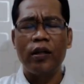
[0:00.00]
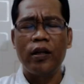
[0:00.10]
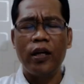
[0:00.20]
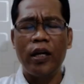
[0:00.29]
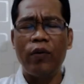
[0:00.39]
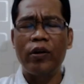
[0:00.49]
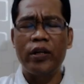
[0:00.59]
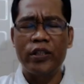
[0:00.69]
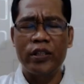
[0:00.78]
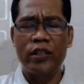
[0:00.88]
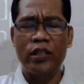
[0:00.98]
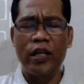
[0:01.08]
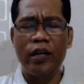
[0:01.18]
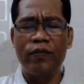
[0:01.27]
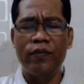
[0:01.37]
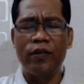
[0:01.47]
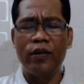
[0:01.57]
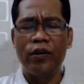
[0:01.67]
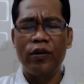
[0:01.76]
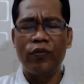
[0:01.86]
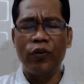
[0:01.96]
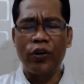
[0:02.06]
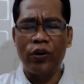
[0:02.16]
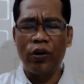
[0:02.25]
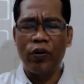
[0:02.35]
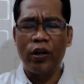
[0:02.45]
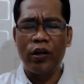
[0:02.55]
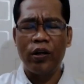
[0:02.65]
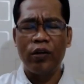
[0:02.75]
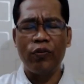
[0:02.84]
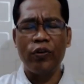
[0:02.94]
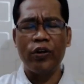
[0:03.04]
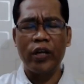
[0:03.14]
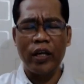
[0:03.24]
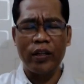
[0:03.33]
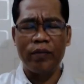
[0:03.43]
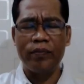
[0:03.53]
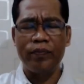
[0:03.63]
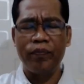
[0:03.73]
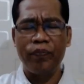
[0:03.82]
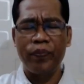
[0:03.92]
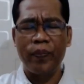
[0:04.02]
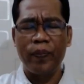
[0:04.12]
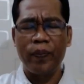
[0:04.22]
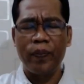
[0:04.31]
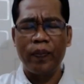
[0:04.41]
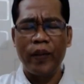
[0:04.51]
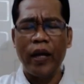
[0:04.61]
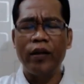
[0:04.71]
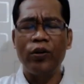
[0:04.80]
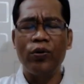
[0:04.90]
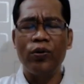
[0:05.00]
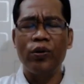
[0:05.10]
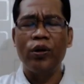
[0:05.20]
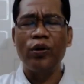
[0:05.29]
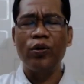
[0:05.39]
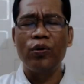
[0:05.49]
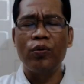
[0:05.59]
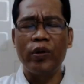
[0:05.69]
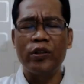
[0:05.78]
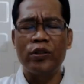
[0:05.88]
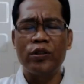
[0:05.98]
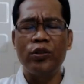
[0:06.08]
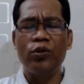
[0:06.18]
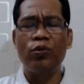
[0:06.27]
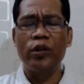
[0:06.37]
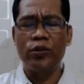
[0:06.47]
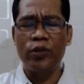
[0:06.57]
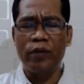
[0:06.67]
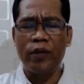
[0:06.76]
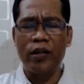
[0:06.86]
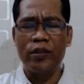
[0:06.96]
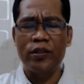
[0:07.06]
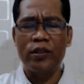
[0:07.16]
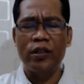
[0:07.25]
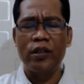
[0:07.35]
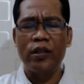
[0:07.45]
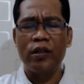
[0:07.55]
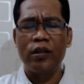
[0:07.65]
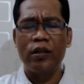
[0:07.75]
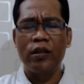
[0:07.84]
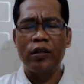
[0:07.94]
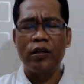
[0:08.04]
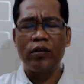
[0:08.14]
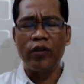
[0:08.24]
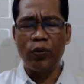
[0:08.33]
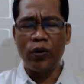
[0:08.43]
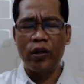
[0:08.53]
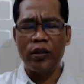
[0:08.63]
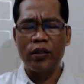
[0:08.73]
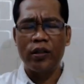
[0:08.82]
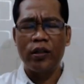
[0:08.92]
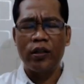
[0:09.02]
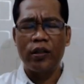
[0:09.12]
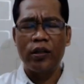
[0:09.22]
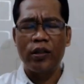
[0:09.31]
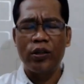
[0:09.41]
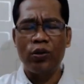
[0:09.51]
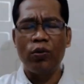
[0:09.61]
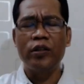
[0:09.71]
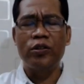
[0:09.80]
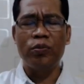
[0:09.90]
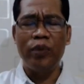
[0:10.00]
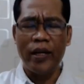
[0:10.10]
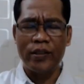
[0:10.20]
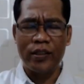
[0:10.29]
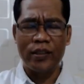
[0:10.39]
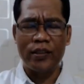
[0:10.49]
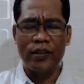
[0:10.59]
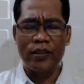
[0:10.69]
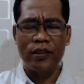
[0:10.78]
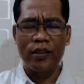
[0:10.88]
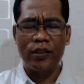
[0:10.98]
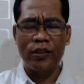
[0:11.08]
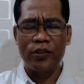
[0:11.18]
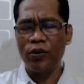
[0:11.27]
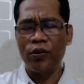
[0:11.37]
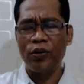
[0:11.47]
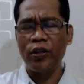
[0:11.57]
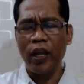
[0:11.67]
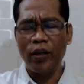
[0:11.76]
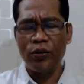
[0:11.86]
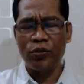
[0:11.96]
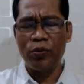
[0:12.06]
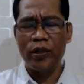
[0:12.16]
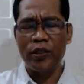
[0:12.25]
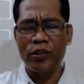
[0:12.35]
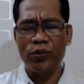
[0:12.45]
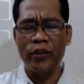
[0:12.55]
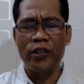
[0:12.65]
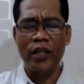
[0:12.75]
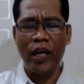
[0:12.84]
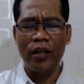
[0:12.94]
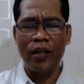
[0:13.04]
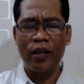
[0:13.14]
in our Christian's life for your glory, for your kingdom. And you want to give us reward. You want to bless us. So thank you so much once again.